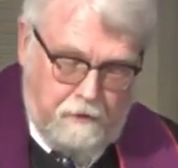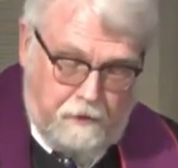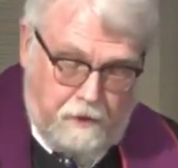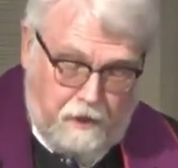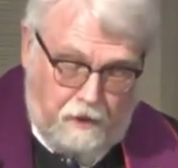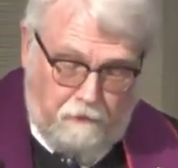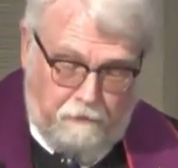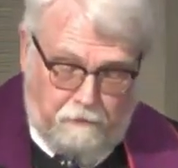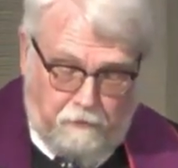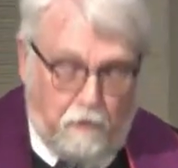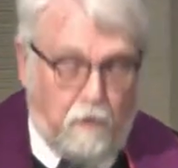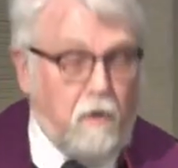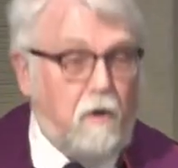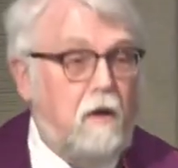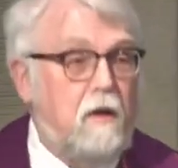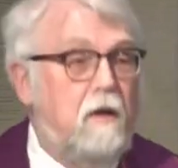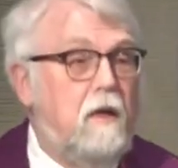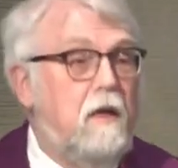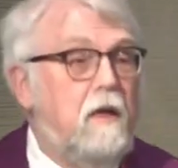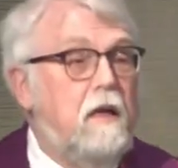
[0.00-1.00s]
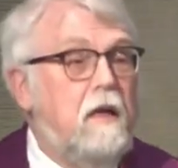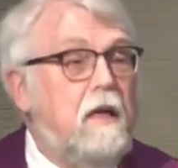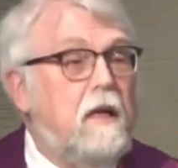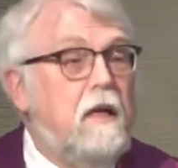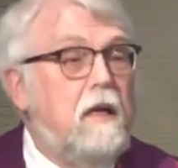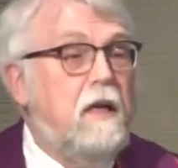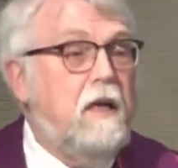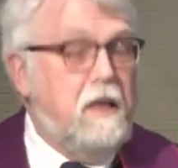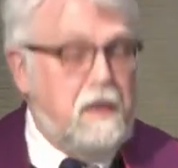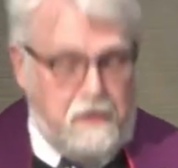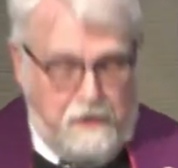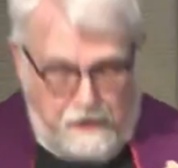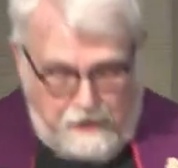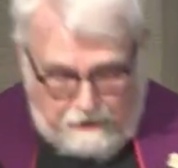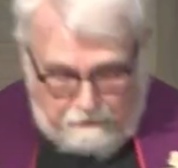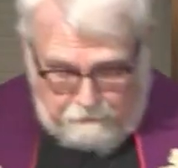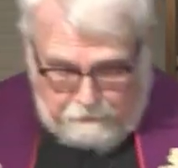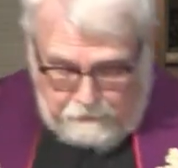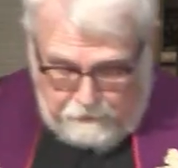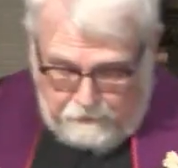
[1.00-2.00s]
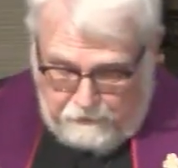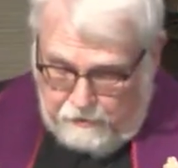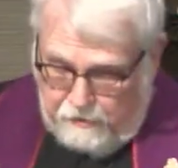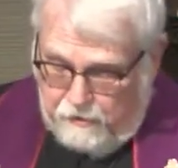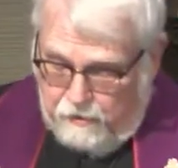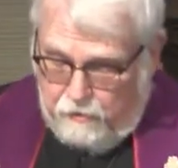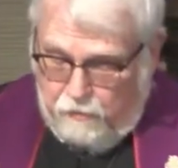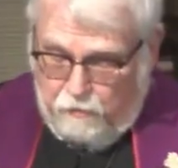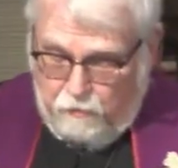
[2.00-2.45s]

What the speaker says: Therefore, he never